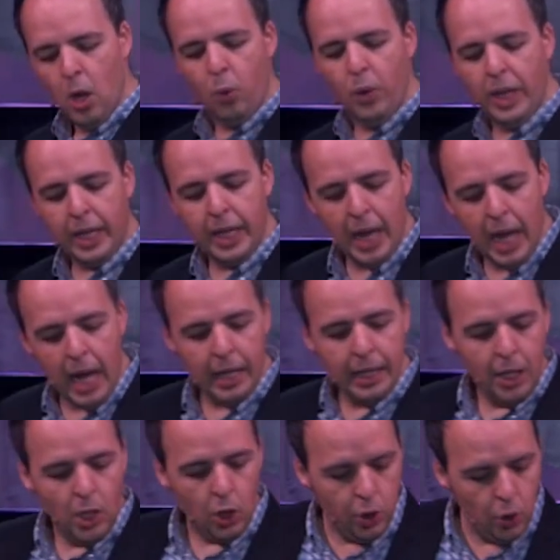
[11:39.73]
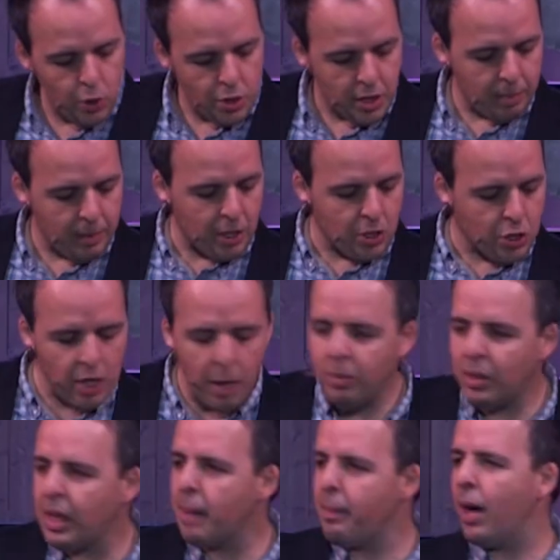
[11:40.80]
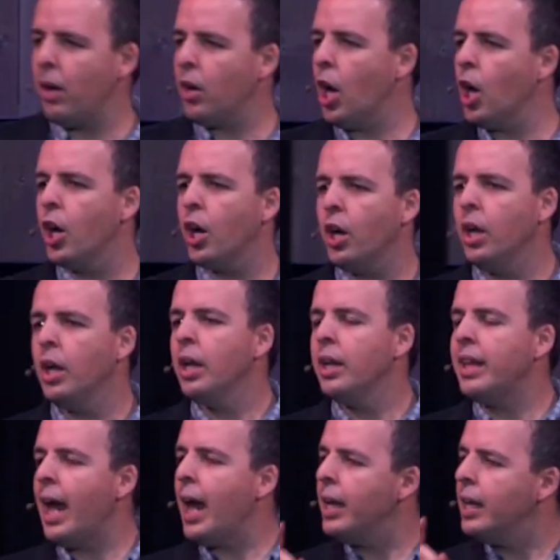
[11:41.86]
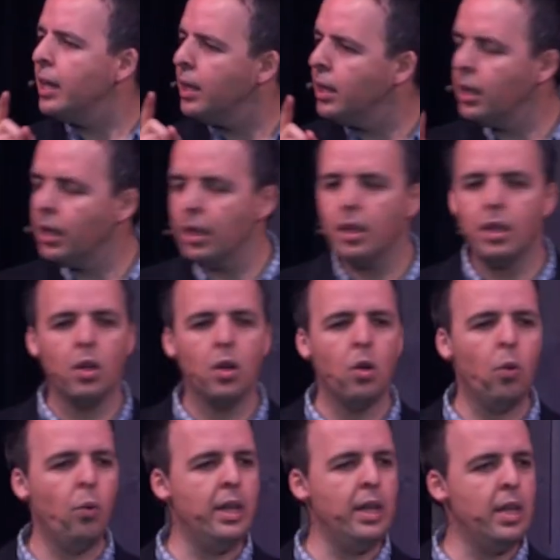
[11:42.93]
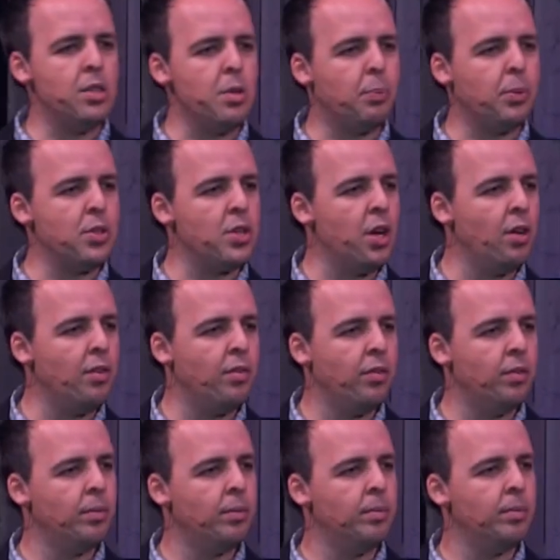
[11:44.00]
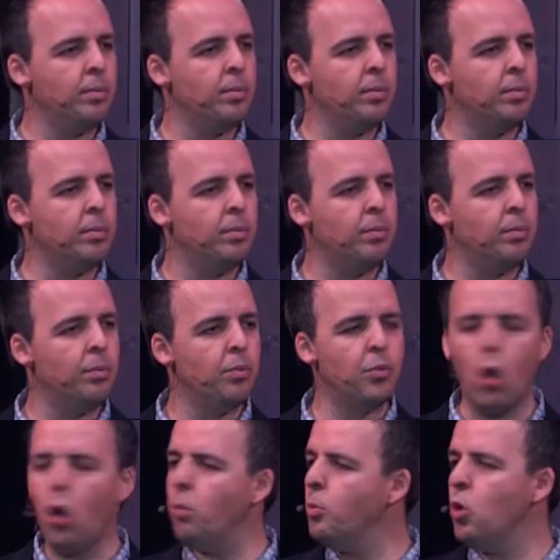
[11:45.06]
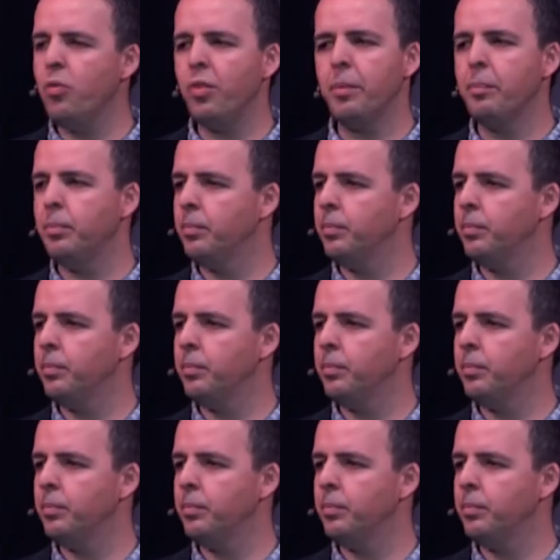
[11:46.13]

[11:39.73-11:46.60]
We cannot lose him. There's something about her that we need to preserve. Don't move him.